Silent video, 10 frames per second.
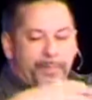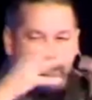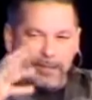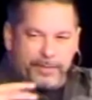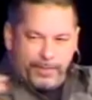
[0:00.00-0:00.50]

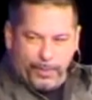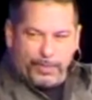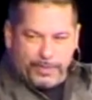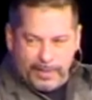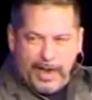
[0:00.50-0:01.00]
because, of
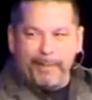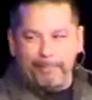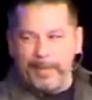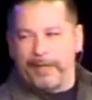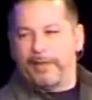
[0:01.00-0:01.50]
course, I'm
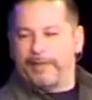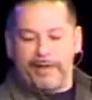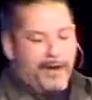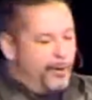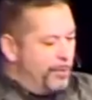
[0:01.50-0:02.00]
me
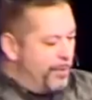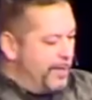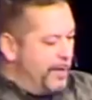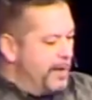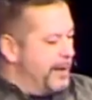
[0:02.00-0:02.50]
and I know more
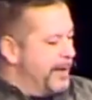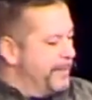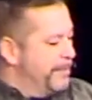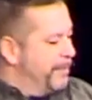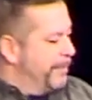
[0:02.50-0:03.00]
than God.
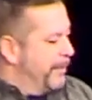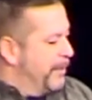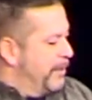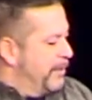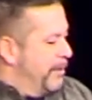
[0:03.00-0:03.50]

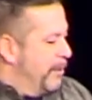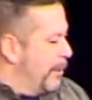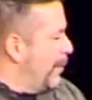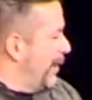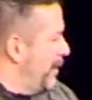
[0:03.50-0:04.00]
What
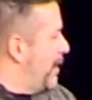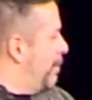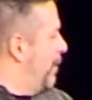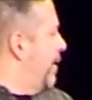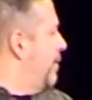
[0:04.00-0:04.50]
do I end
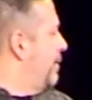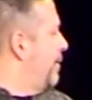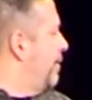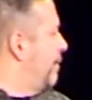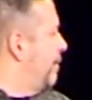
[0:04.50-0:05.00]
up with?
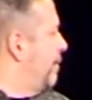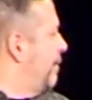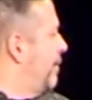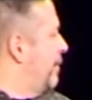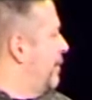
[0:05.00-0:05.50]

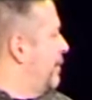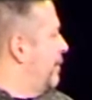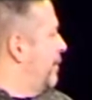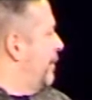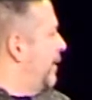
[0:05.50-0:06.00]

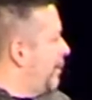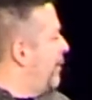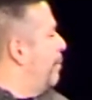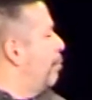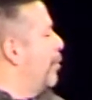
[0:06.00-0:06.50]
I end up
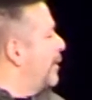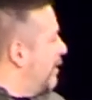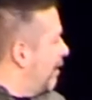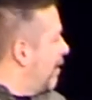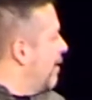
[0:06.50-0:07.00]
with a broken
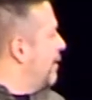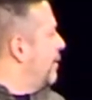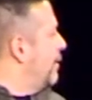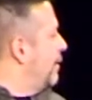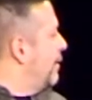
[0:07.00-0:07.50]
heart.
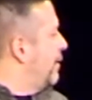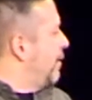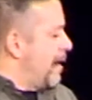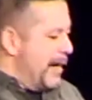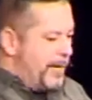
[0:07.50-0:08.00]

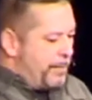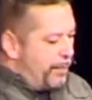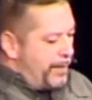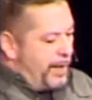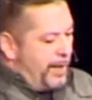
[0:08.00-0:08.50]
I end up
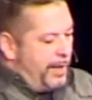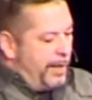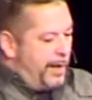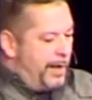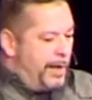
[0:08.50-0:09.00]
with a,
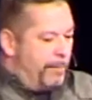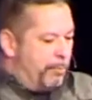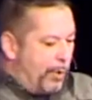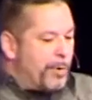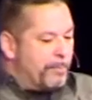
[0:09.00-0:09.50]
a, a
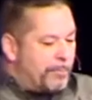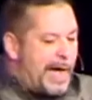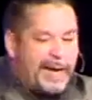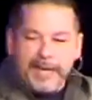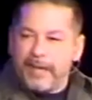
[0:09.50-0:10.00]
broken
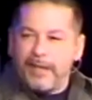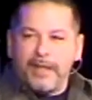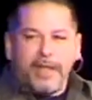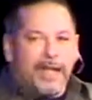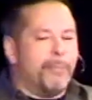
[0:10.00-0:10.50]
body
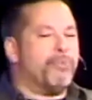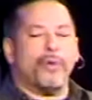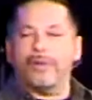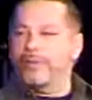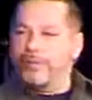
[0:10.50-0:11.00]
and
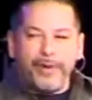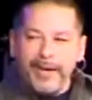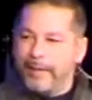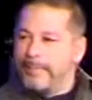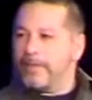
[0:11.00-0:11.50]
broken
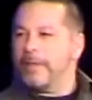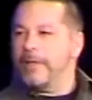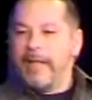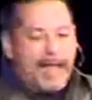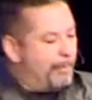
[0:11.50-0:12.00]
dreams
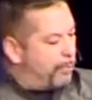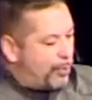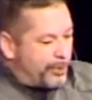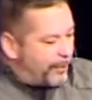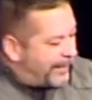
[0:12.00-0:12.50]
and
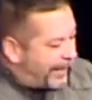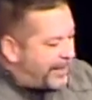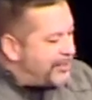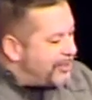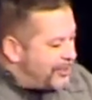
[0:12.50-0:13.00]
broken
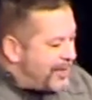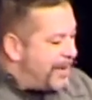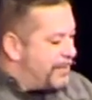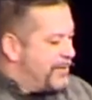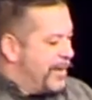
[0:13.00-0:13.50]

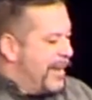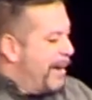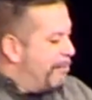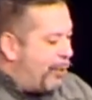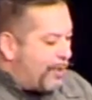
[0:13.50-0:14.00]
relationships
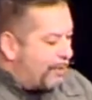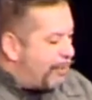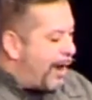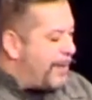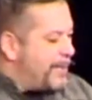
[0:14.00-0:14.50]
and broken
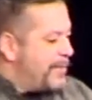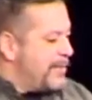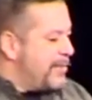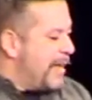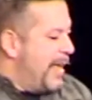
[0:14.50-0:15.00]

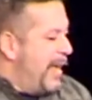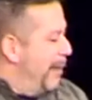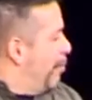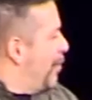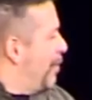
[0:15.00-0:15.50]
promises
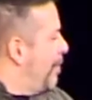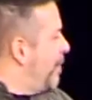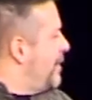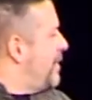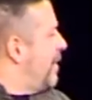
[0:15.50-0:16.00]
and broken
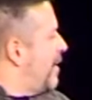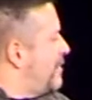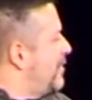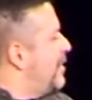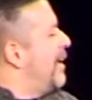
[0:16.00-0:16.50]
memories. And God
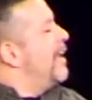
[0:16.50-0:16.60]
says,